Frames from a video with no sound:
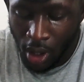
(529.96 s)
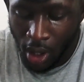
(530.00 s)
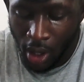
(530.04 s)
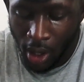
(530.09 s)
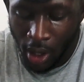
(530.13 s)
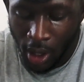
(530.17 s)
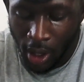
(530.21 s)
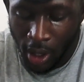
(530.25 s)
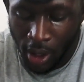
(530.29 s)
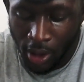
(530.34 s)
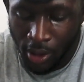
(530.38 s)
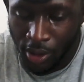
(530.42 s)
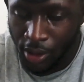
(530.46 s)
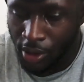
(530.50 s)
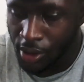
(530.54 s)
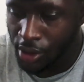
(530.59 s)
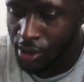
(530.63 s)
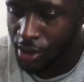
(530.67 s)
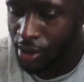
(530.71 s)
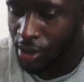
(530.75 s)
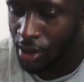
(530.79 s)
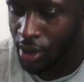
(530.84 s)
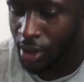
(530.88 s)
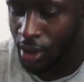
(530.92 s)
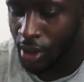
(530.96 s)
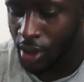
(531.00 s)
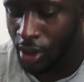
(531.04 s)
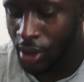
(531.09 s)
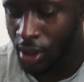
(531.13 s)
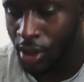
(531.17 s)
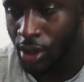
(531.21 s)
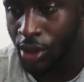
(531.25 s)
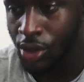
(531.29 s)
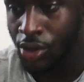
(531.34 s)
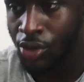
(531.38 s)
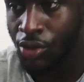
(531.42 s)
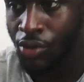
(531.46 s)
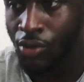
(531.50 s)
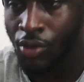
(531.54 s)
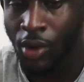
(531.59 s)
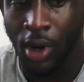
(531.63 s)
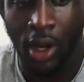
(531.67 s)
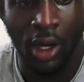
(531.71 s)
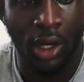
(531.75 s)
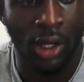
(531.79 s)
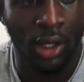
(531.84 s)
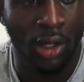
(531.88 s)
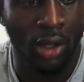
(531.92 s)
And now this thing is
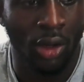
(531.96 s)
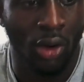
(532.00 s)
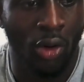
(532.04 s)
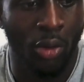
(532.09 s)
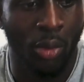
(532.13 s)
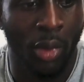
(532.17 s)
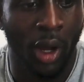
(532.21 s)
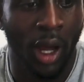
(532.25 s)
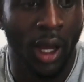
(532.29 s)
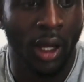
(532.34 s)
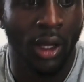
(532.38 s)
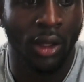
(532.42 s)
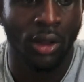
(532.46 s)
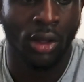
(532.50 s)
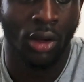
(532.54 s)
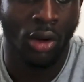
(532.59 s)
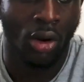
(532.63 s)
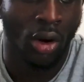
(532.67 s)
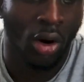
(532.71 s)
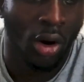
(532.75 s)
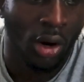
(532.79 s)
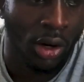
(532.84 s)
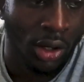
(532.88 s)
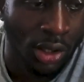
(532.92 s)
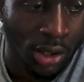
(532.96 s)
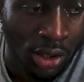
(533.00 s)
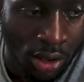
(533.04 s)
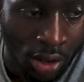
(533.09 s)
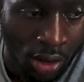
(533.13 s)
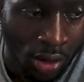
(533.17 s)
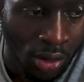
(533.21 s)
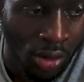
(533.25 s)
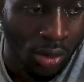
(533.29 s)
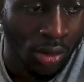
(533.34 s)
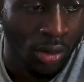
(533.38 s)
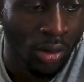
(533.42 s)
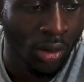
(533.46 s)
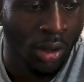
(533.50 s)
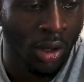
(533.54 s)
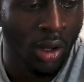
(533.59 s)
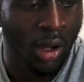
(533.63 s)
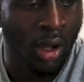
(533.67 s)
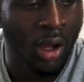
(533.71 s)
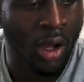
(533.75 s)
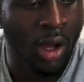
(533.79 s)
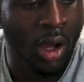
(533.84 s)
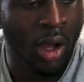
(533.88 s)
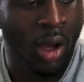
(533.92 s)
ready to go back in the car. So
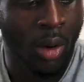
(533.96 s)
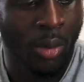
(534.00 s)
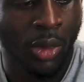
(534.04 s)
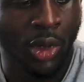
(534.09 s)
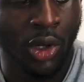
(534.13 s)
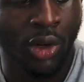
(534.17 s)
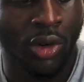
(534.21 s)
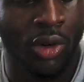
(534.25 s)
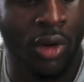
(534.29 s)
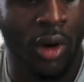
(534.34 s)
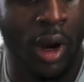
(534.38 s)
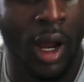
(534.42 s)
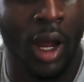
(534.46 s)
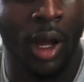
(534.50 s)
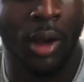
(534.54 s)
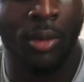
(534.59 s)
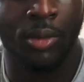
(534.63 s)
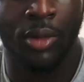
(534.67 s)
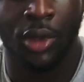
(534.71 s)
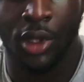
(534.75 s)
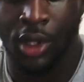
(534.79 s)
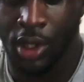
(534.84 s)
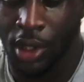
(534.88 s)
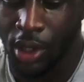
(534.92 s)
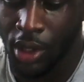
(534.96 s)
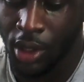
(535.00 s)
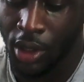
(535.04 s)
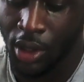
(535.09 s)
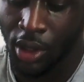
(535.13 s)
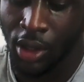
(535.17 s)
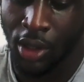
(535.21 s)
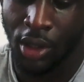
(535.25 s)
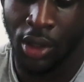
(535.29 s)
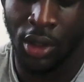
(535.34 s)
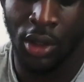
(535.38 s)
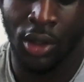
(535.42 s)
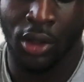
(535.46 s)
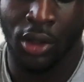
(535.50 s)
I'm gonna grab the